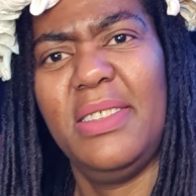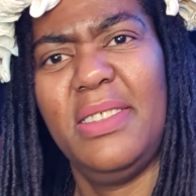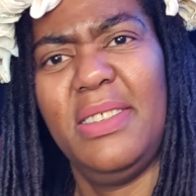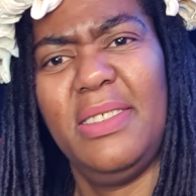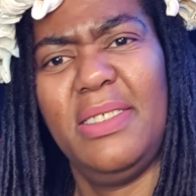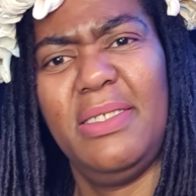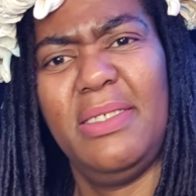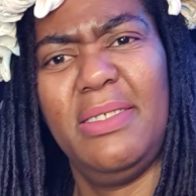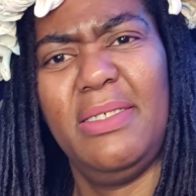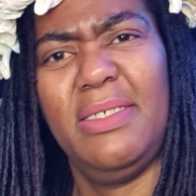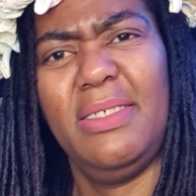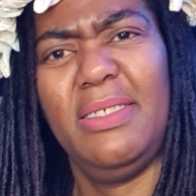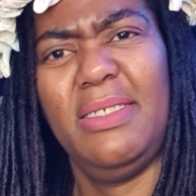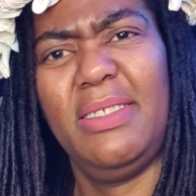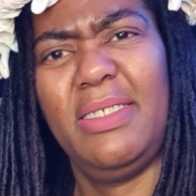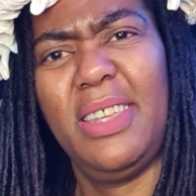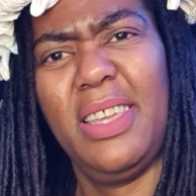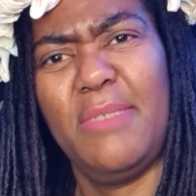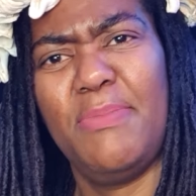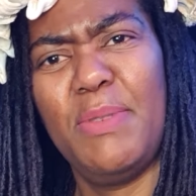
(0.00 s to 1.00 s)
uh,
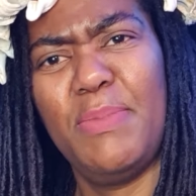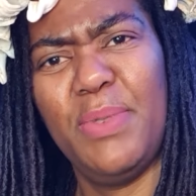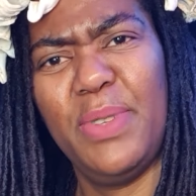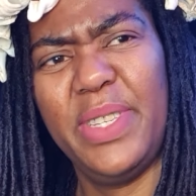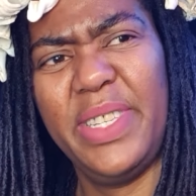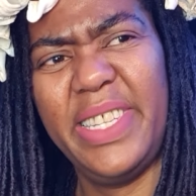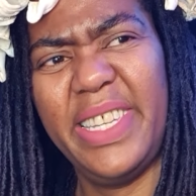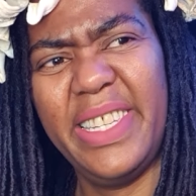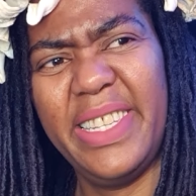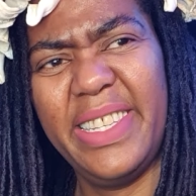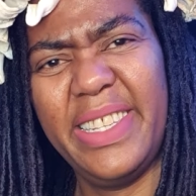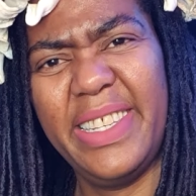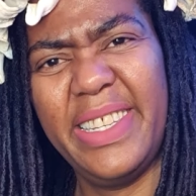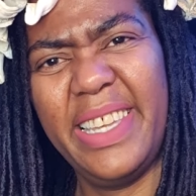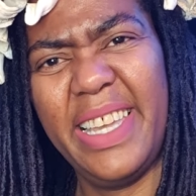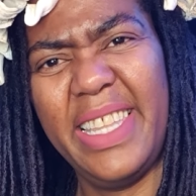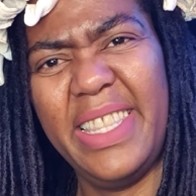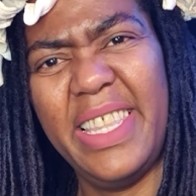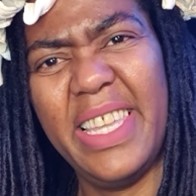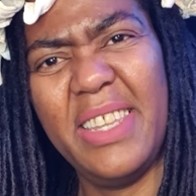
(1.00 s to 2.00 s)
take people's debt
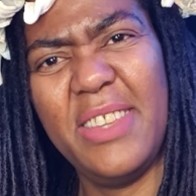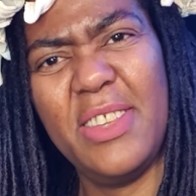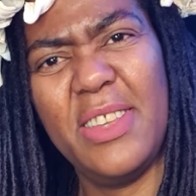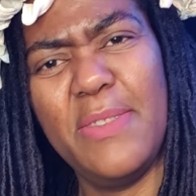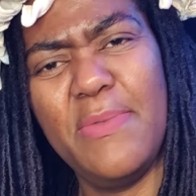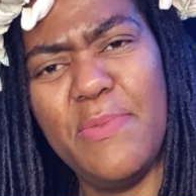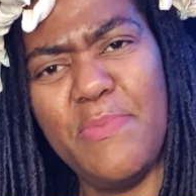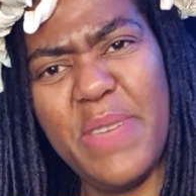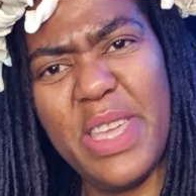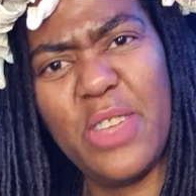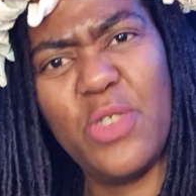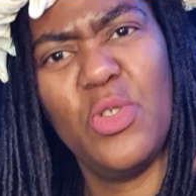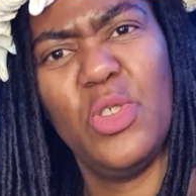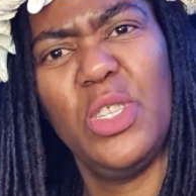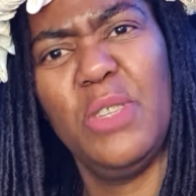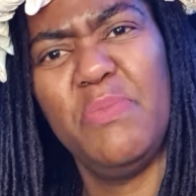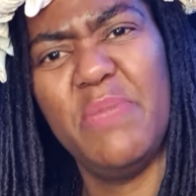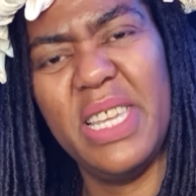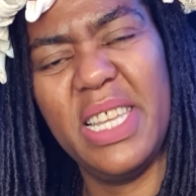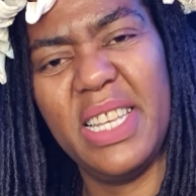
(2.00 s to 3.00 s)
and then make you
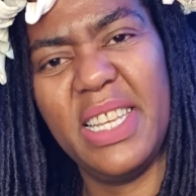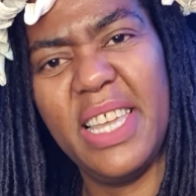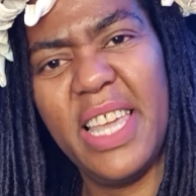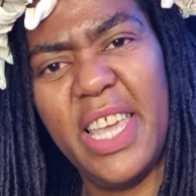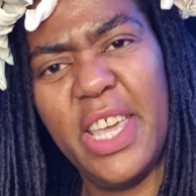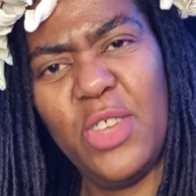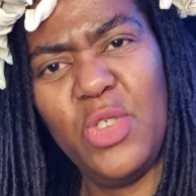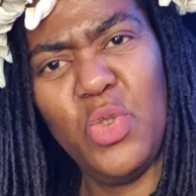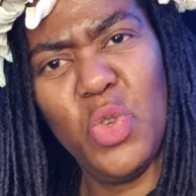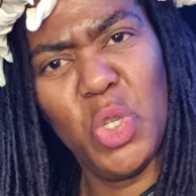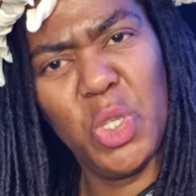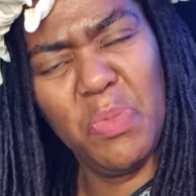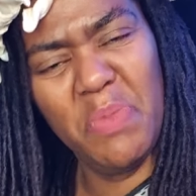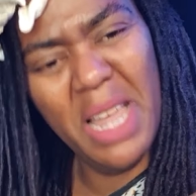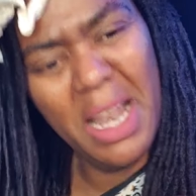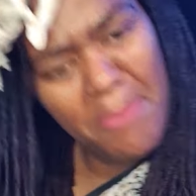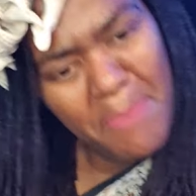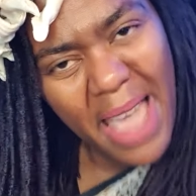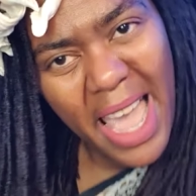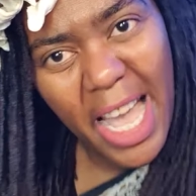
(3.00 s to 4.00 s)
smell you
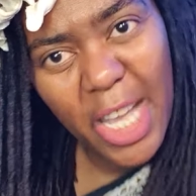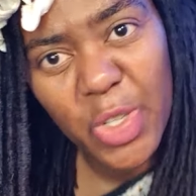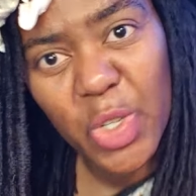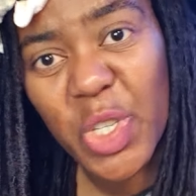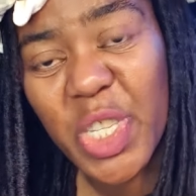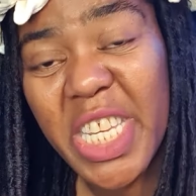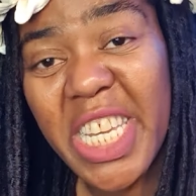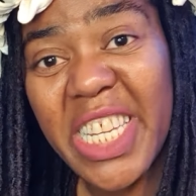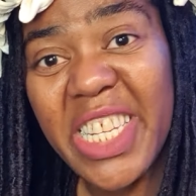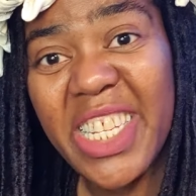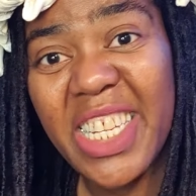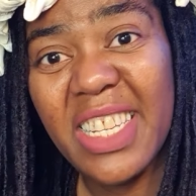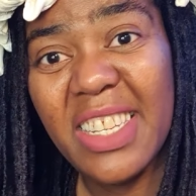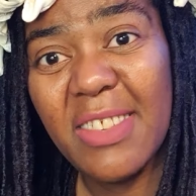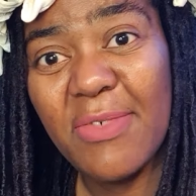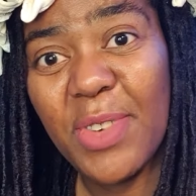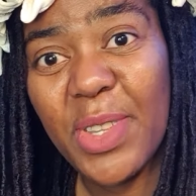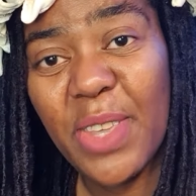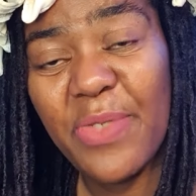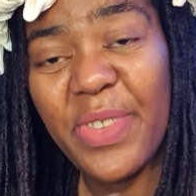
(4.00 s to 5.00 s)
smell by
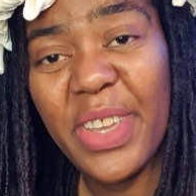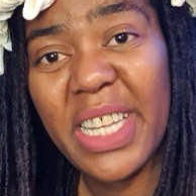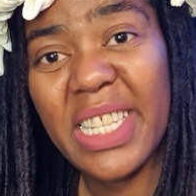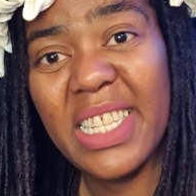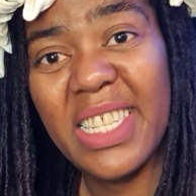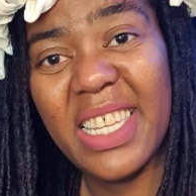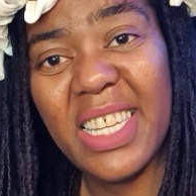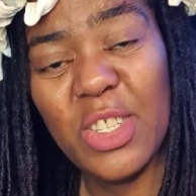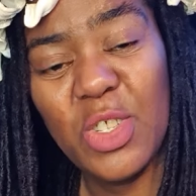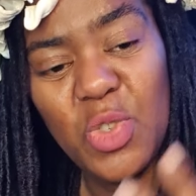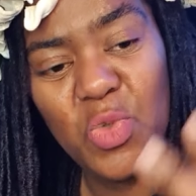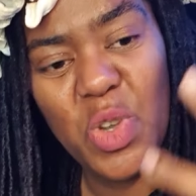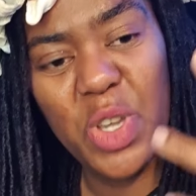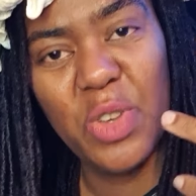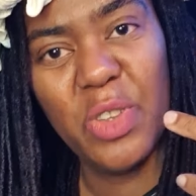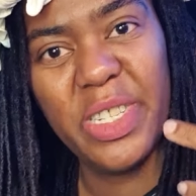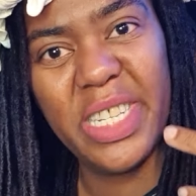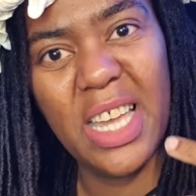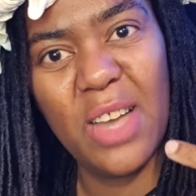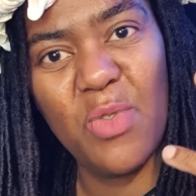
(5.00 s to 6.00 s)
association for the fact that you were
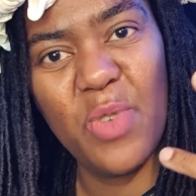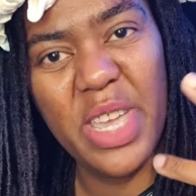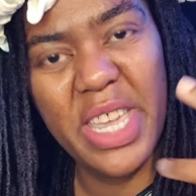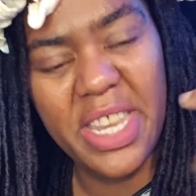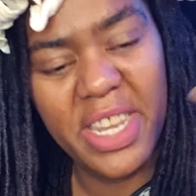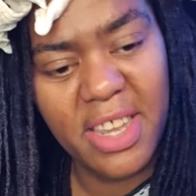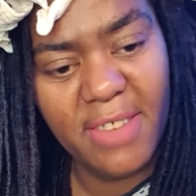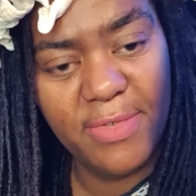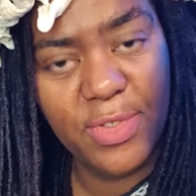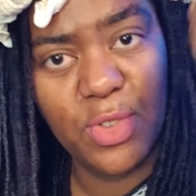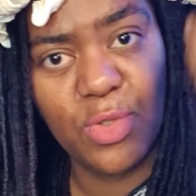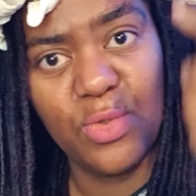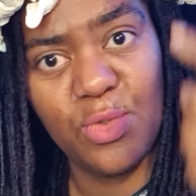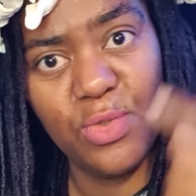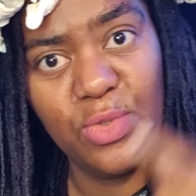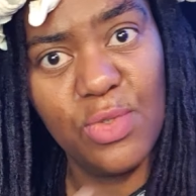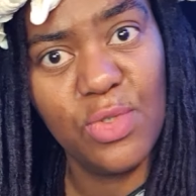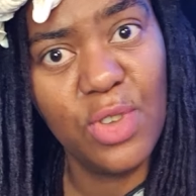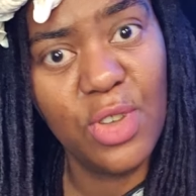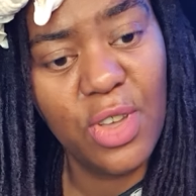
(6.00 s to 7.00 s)
not aware enough
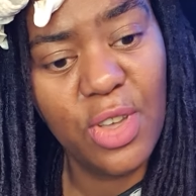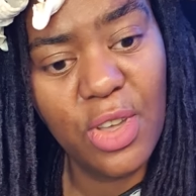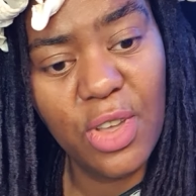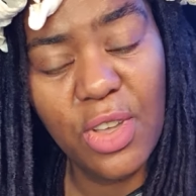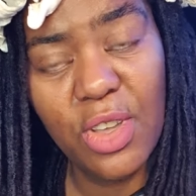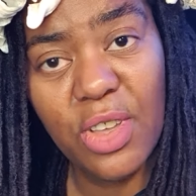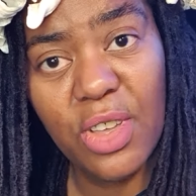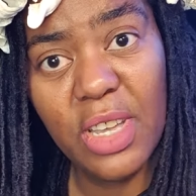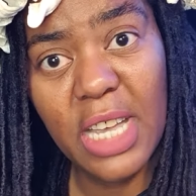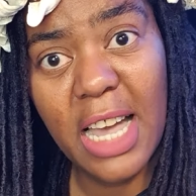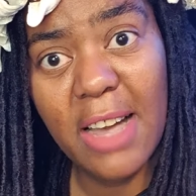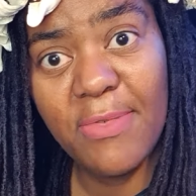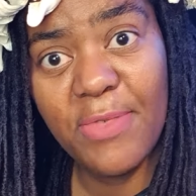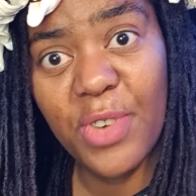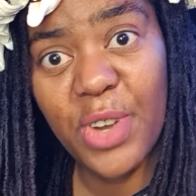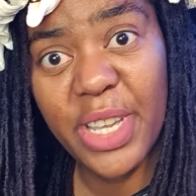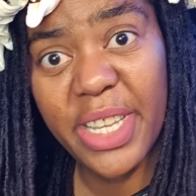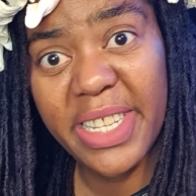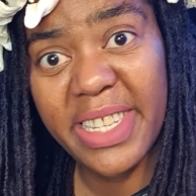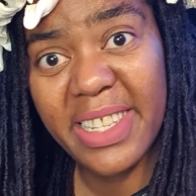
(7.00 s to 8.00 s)
to
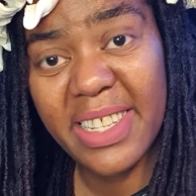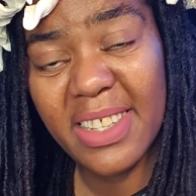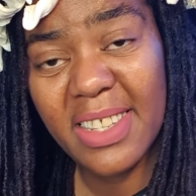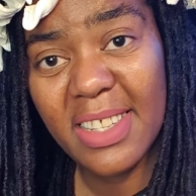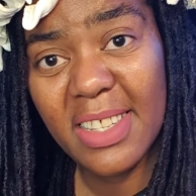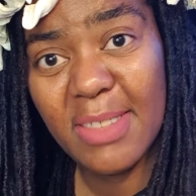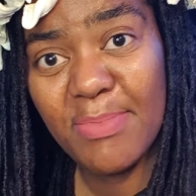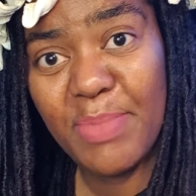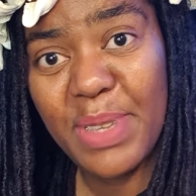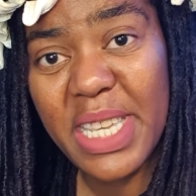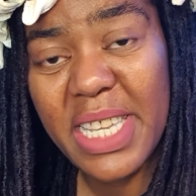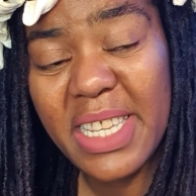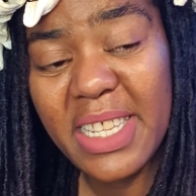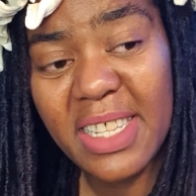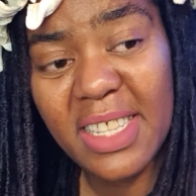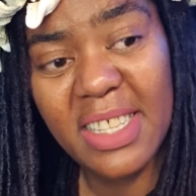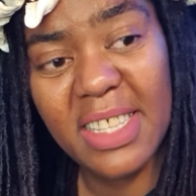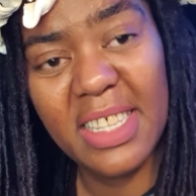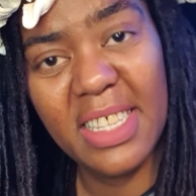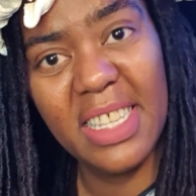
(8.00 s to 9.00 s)
avoid
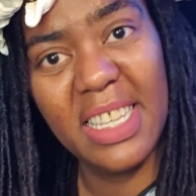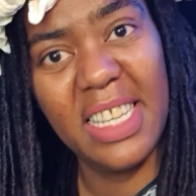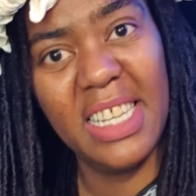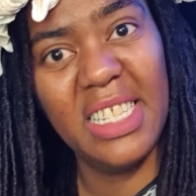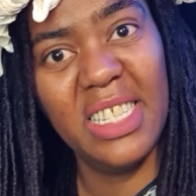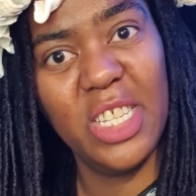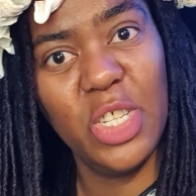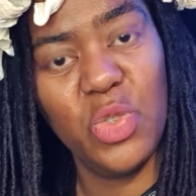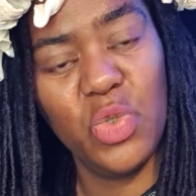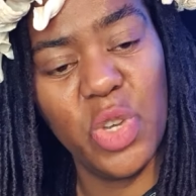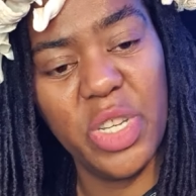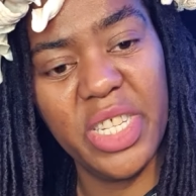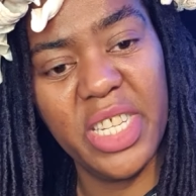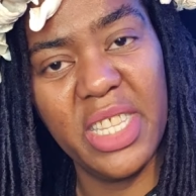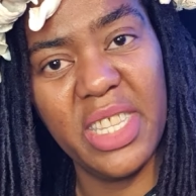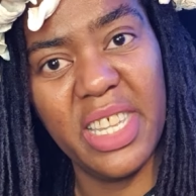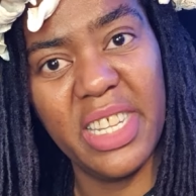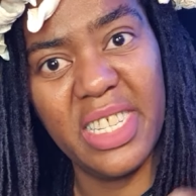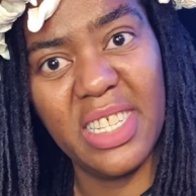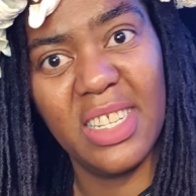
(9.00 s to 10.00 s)
being in
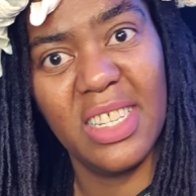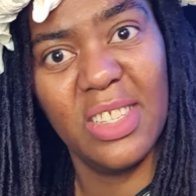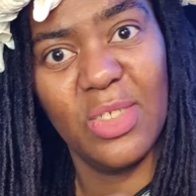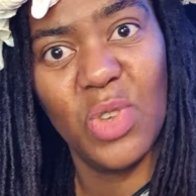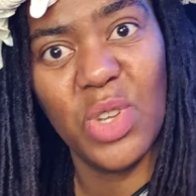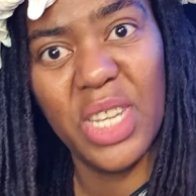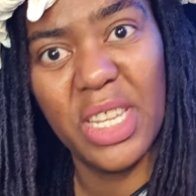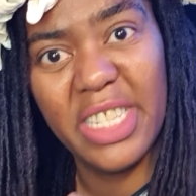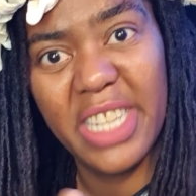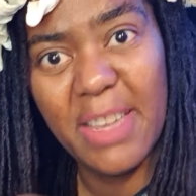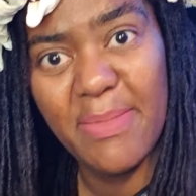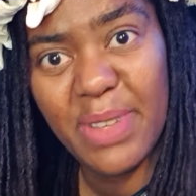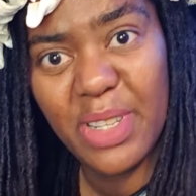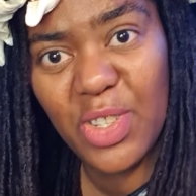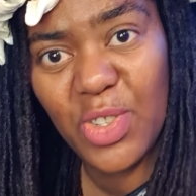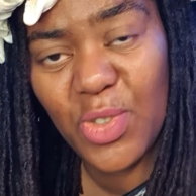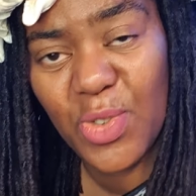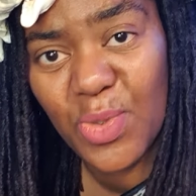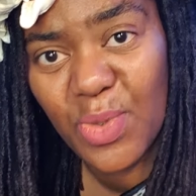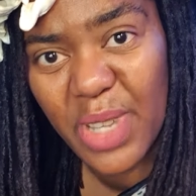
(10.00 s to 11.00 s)
situation that is going to
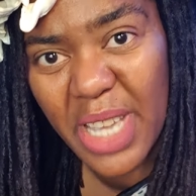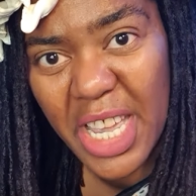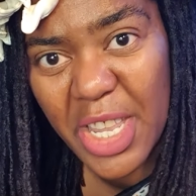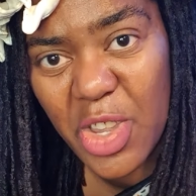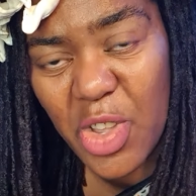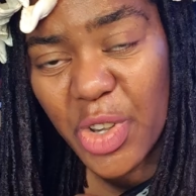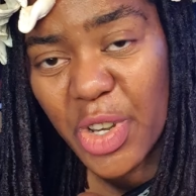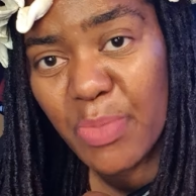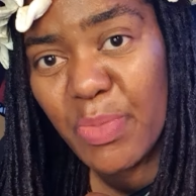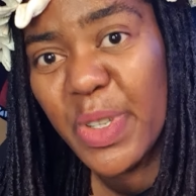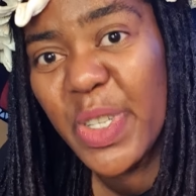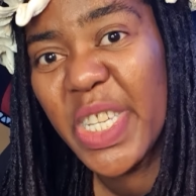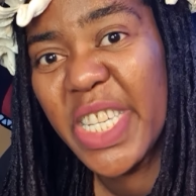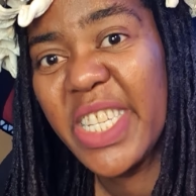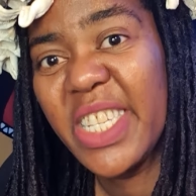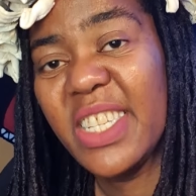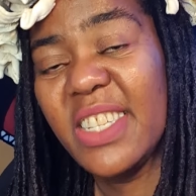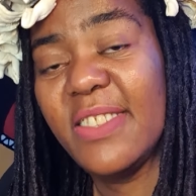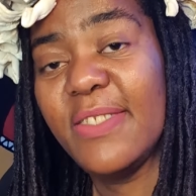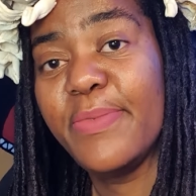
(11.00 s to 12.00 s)
damage you and your
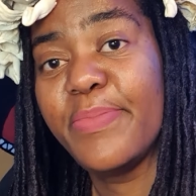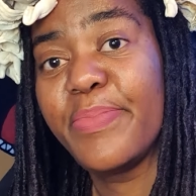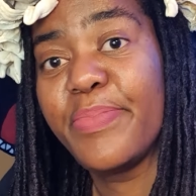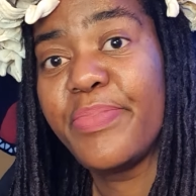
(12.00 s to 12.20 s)
reputation.